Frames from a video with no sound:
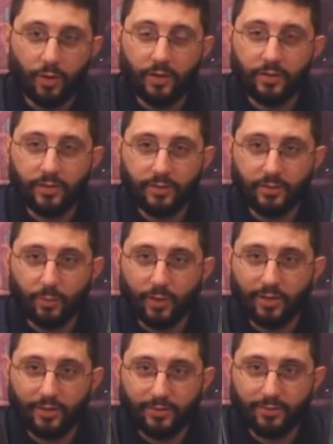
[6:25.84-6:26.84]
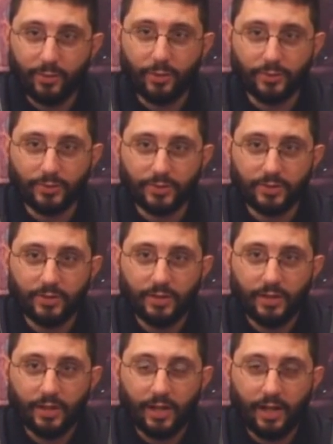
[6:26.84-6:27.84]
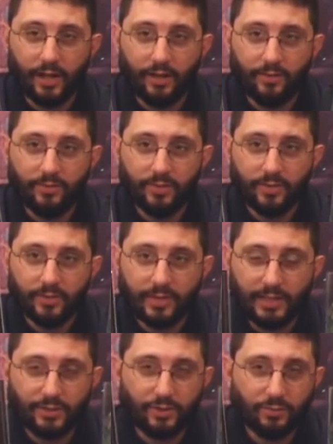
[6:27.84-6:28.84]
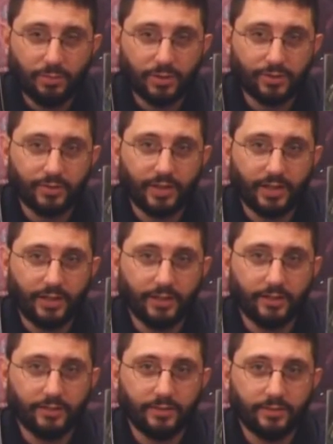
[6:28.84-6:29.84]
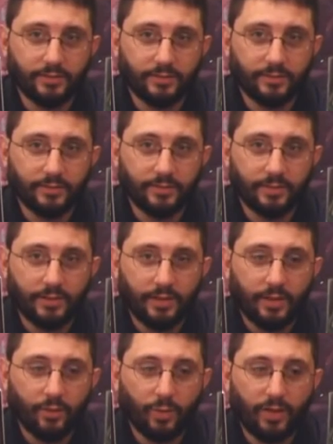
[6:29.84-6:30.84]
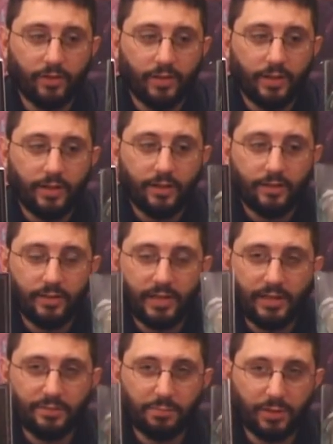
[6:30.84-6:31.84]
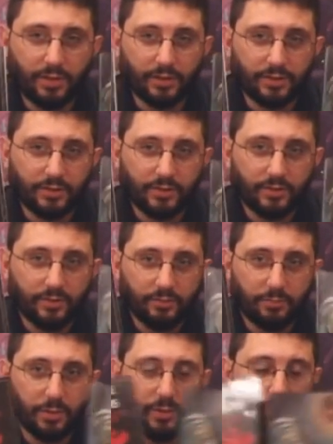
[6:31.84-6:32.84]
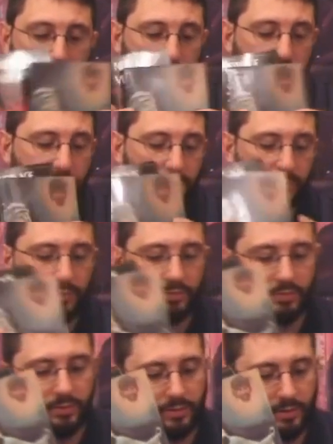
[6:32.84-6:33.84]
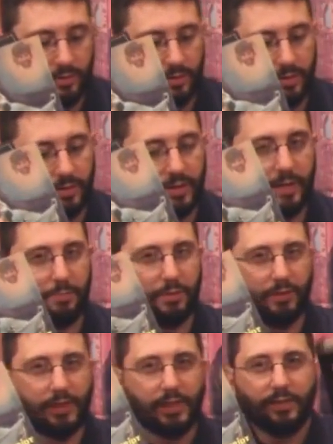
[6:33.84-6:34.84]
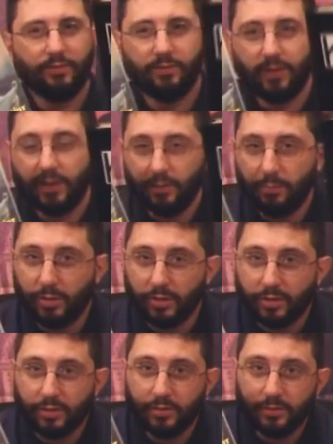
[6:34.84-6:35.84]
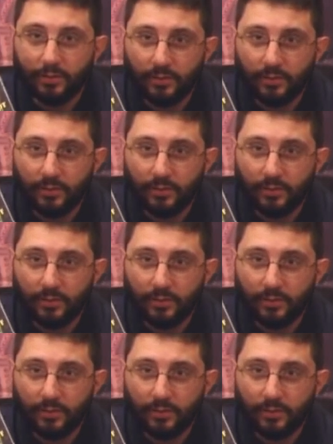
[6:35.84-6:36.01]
what are the what are the fruits of these two books right here? Well, these books produce people that believe in a book.